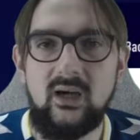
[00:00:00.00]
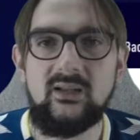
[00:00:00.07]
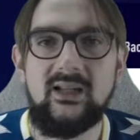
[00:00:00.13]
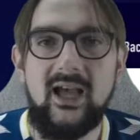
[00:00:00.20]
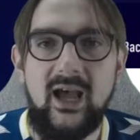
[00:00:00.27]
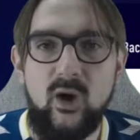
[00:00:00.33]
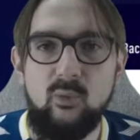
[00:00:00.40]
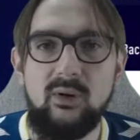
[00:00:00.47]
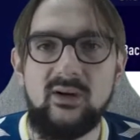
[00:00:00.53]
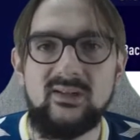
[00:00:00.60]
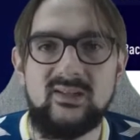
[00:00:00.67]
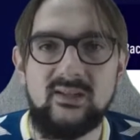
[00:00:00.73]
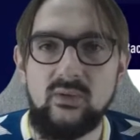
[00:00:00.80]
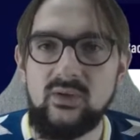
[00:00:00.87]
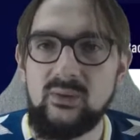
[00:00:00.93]
on how
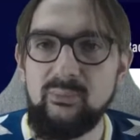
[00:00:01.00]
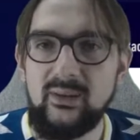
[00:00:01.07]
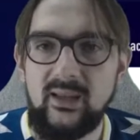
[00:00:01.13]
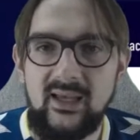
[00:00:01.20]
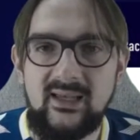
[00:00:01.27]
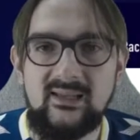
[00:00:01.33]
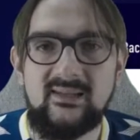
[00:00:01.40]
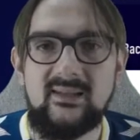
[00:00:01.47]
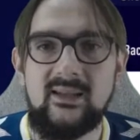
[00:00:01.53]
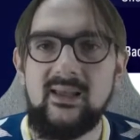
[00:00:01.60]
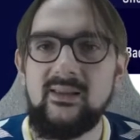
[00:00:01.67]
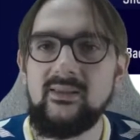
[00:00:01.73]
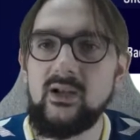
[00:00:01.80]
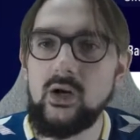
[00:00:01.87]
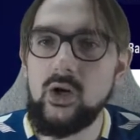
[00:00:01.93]
Barcelona plays.
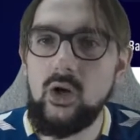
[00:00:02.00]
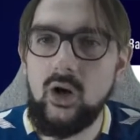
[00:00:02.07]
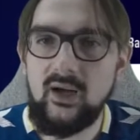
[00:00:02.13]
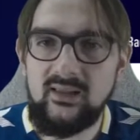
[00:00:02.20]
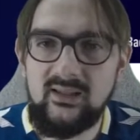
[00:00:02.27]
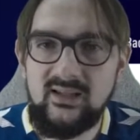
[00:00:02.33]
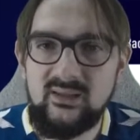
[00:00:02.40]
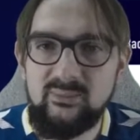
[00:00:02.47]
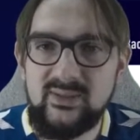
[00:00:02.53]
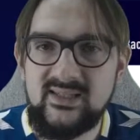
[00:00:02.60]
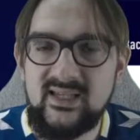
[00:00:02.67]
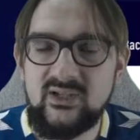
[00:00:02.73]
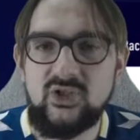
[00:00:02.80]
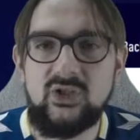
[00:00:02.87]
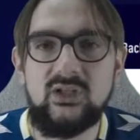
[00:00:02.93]
They're godly in
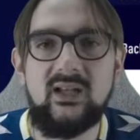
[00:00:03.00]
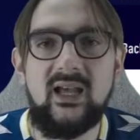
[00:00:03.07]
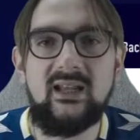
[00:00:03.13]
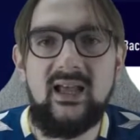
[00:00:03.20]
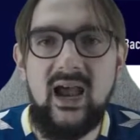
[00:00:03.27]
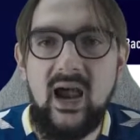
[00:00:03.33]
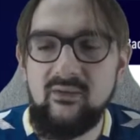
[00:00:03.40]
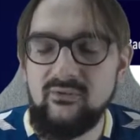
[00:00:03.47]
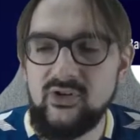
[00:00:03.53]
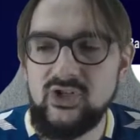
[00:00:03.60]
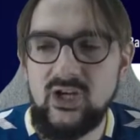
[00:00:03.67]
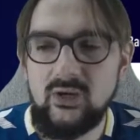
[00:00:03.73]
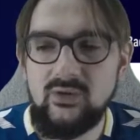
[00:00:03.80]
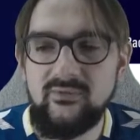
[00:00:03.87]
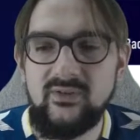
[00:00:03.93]
possession and average
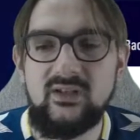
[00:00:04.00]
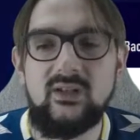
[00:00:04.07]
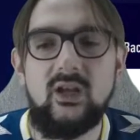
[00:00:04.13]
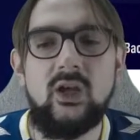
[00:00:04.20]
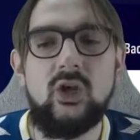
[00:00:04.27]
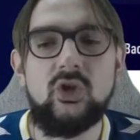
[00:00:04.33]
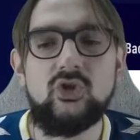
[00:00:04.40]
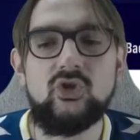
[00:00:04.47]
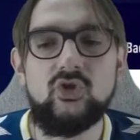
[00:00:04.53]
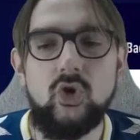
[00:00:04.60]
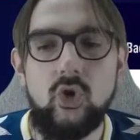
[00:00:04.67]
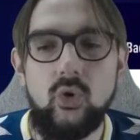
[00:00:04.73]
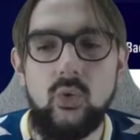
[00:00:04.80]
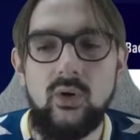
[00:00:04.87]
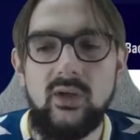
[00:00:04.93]
out of it.
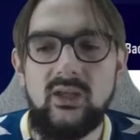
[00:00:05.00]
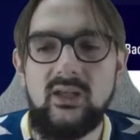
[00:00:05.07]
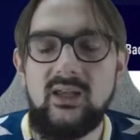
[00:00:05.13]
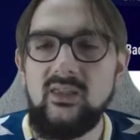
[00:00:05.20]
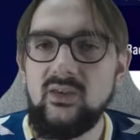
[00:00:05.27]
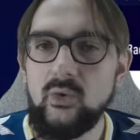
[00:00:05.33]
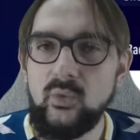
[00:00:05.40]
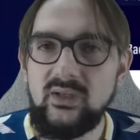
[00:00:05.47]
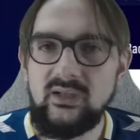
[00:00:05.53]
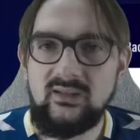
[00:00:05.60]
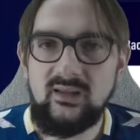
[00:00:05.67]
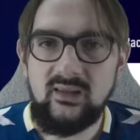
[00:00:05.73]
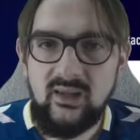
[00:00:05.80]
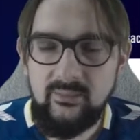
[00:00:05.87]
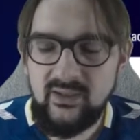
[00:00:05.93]
So either we need
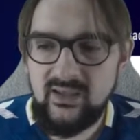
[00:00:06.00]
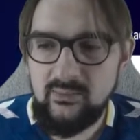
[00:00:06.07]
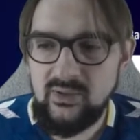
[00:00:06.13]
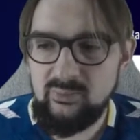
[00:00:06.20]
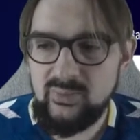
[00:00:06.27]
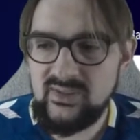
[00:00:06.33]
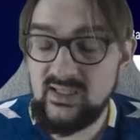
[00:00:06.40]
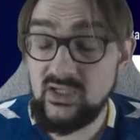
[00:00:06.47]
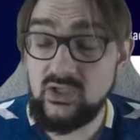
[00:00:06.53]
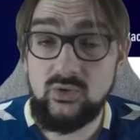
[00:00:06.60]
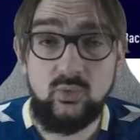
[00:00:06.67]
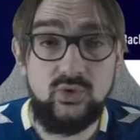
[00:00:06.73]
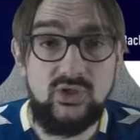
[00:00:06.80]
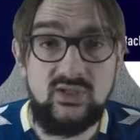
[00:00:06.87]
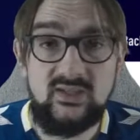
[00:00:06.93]
to limit them in
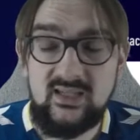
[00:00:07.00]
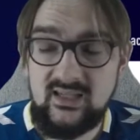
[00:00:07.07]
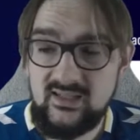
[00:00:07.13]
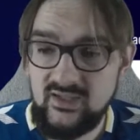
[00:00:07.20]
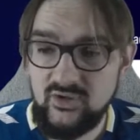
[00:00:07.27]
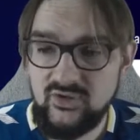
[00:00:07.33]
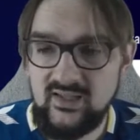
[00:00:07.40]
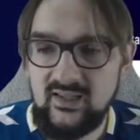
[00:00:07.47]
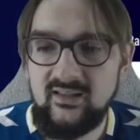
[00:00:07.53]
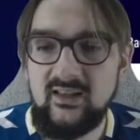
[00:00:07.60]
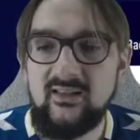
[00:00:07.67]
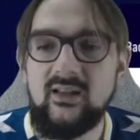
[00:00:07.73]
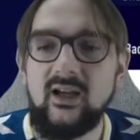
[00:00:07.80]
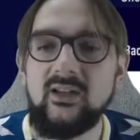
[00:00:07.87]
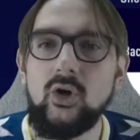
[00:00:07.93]
possession, which is easier said
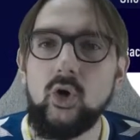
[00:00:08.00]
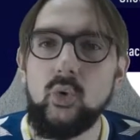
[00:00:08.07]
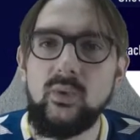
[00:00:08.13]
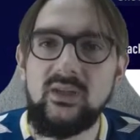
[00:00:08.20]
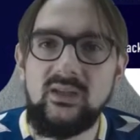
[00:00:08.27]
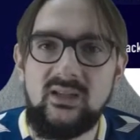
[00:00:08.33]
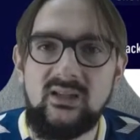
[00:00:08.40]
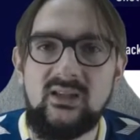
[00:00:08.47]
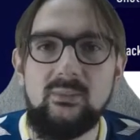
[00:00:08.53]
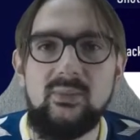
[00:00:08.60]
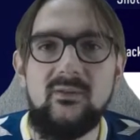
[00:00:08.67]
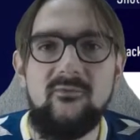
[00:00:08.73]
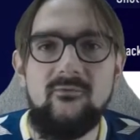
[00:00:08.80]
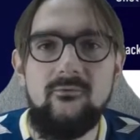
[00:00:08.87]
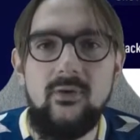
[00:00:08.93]
than done, or we need to
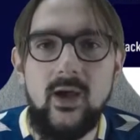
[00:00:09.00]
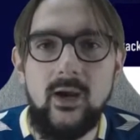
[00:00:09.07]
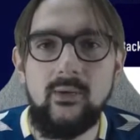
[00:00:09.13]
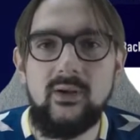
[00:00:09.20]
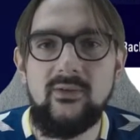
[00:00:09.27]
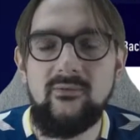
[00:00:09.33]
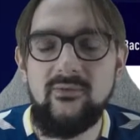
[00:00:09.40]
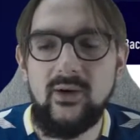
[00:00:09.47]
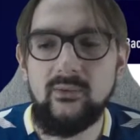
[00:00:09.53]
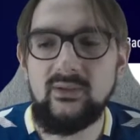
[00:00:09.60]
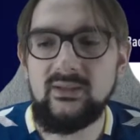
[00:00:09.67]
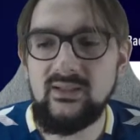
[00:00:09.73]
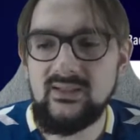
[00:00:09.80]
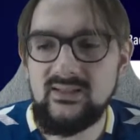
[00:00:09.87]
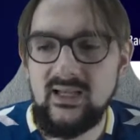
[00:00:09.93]
be very, very
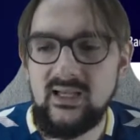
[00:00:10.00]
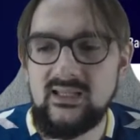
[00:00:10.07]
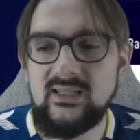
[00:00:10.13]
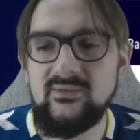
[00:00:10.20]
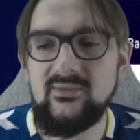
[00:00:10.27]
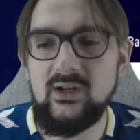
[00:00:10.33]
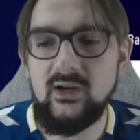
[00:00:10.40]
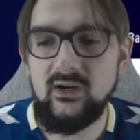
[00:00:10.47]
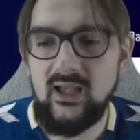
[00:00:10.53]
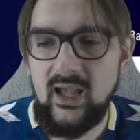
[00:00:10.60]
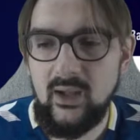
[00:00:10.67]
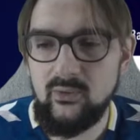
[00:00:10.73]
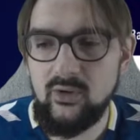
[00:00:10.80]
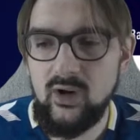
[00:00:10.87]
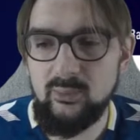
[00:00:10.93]
decisive in our
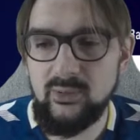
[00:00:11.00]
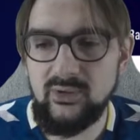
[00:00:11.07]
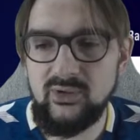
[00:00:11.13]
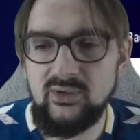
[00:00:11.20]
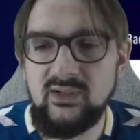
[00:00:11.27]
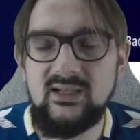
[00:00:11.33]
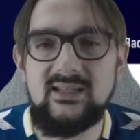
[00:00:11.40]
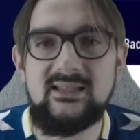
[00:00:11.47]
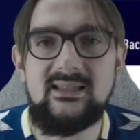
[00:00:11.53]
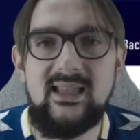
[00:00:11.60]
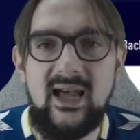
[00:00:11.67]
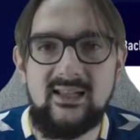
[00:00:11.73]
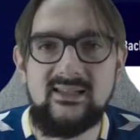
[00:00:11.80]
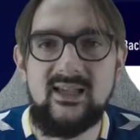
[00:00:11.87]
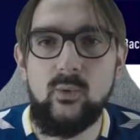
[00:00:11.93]
counter opportunities.
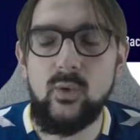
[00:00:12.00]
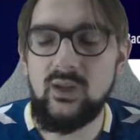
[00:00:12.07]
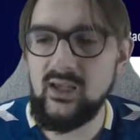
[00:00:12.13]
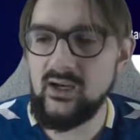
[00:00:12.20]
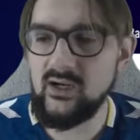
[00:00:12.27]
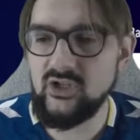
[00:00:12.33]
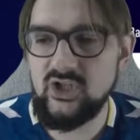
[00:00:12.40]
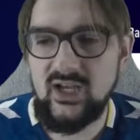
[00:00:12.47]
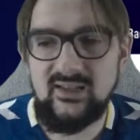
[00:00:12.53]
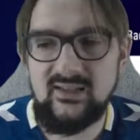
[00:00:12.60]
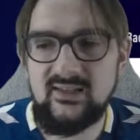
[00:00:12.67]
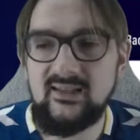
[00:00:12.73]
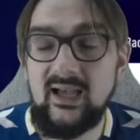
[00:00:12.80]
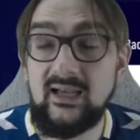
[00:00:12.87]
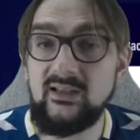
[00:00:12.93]
That's how we'll get our
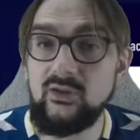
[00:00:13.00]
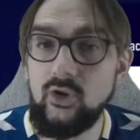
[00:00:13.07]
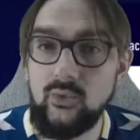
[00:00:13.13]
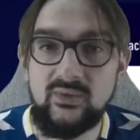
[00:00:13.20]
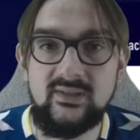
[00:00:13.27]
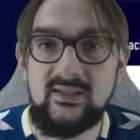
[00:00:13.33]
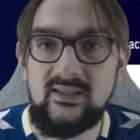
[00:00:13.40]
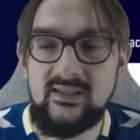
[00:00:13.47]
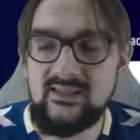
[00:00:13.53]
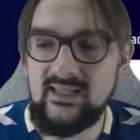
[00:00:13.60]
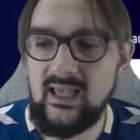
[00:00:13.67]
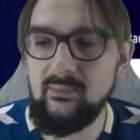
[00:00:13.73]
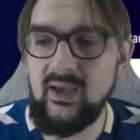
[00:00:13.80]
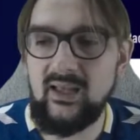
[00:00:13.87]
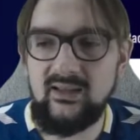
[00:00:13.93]
chances. I don't see this
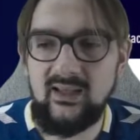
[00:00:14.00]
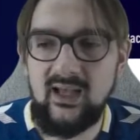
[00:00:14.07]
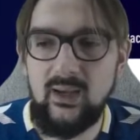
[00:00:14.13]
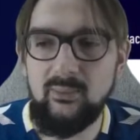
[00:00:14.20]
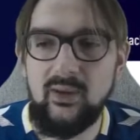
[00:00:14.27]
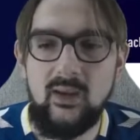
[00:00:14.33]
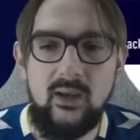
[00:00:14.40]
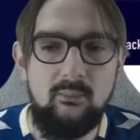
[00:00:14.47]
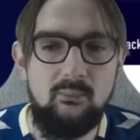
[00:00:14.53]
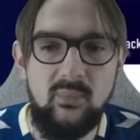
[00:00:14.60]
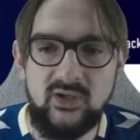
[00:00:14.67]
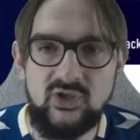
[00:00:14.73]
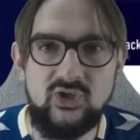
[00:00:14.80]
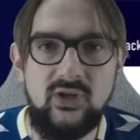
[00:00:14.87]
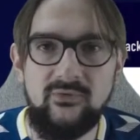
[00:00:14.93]
game ending up
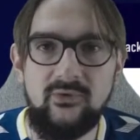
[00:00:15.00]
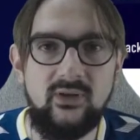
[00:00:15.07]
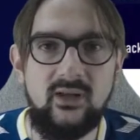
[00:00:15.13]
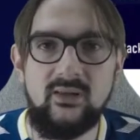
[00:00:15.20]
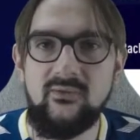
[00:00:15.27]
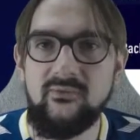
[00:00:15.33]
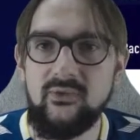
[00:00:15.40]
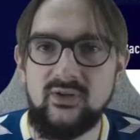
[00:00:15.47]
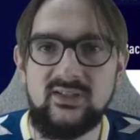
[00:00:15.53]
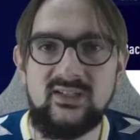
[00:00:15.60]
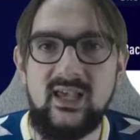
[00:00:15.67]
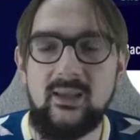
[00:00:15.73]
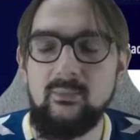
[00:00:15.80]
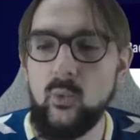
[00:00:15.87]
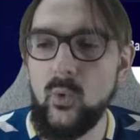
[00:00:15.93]
much different than the first
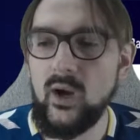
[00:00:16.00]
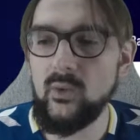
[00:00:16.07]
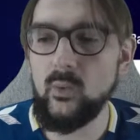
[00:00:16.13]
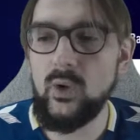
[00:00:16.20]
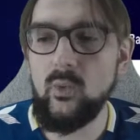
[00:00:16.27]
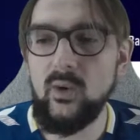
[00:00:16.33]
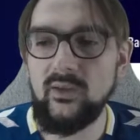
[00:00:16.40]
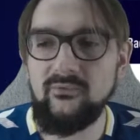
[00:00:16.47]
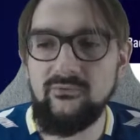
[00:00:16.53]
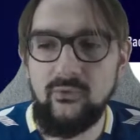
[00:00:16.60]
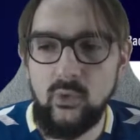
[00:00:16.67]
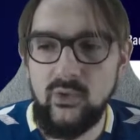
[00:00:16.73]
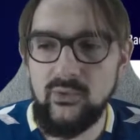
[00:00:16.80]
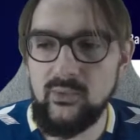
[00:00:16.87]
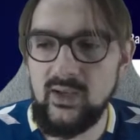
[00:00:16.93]
game where we won
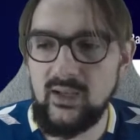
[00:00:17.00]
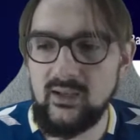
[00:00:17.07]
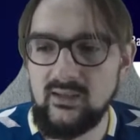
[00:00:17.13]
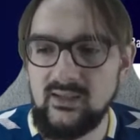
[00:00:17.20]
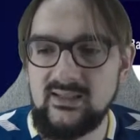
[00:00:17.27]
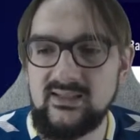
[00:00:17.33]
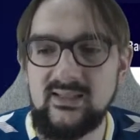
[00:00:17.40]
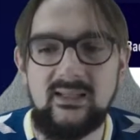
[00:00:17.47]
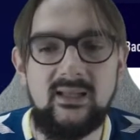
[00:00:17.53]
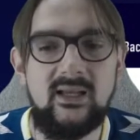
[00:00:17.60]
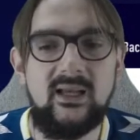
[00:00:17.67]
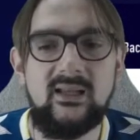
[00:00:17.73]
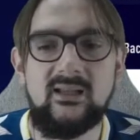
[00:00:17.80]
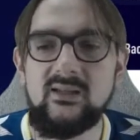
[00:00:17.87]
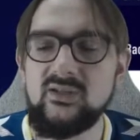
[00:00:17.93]
4-3 at Goodison.
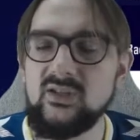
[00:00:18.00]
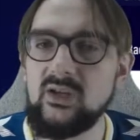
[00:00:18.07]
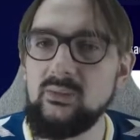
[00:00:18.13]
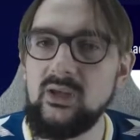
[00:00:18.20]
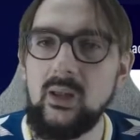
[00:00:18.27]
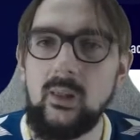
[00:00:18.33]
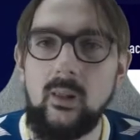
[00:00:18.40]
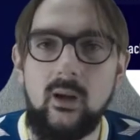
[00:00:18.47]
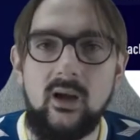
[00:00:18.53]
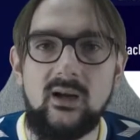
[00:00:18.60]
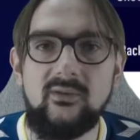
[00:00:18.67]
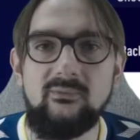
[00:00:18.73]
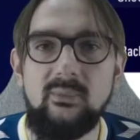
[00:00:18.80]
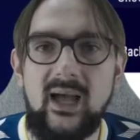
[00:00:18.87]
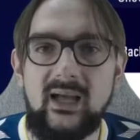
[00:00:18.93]
There's going to be a lot
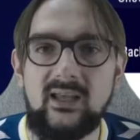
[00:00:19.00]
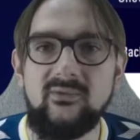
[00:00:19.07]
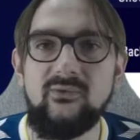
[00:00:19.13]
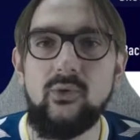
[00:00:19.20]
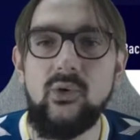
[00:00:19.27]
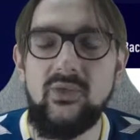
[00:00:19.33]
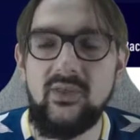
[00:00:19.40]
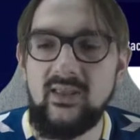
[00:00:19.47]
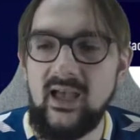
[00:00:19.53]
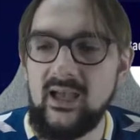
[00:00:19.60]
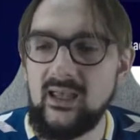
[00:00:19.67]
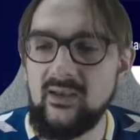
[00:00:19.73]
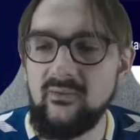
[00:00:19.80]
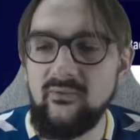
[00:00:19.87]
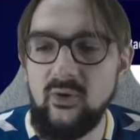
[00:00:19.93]
of back and forth
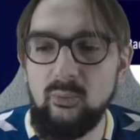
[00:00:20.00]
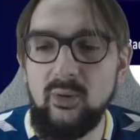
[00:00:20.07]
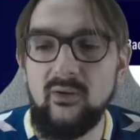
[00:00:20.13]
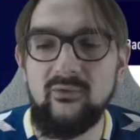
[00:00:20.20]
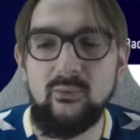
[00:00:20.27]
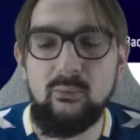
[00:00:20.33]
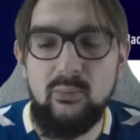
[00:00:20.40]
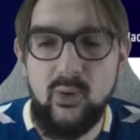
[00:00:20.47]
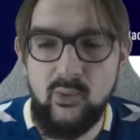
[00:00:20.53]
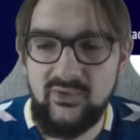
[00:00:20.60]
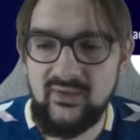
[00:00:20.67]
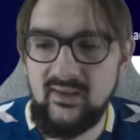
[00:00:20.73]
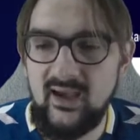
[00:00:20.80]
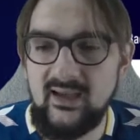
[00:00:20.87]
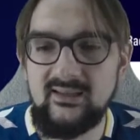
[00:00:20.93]
attacking football from both
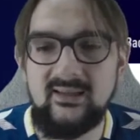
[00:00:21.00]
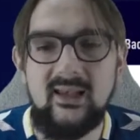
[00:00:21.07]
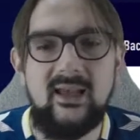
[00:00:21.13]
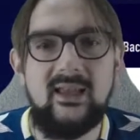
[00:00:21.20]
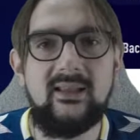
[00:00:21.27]
sides.